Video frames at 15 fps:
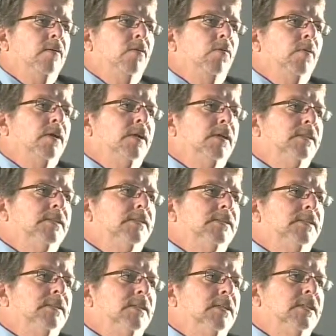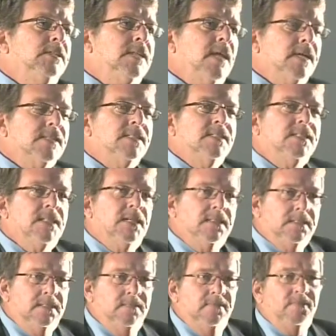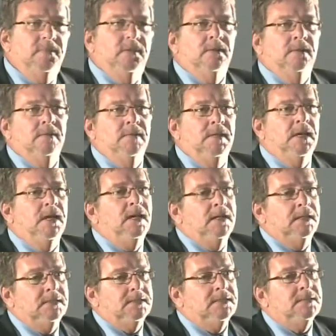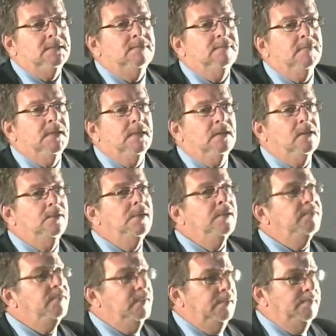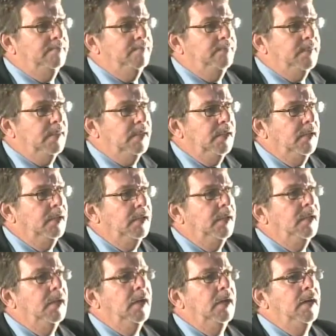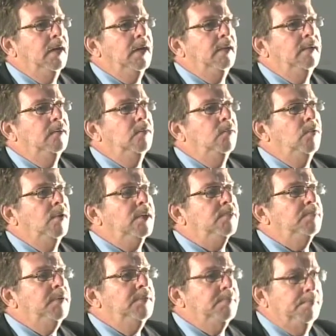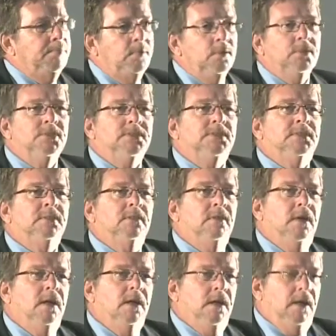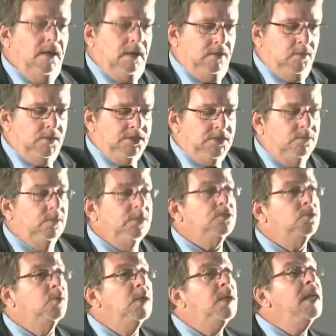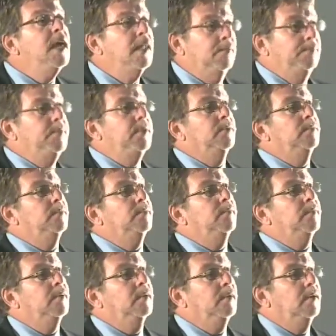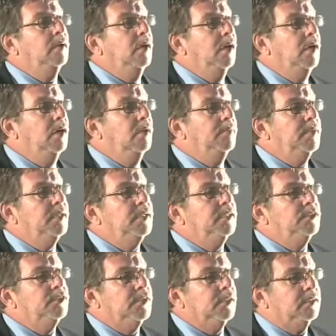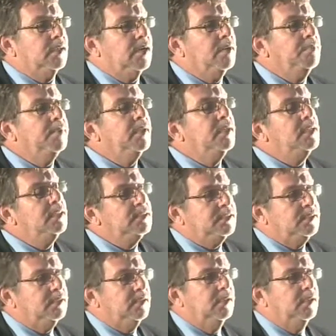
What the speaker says: was a tax incentive for the arts, including film. And what has been proposed, and which will help you, is that companies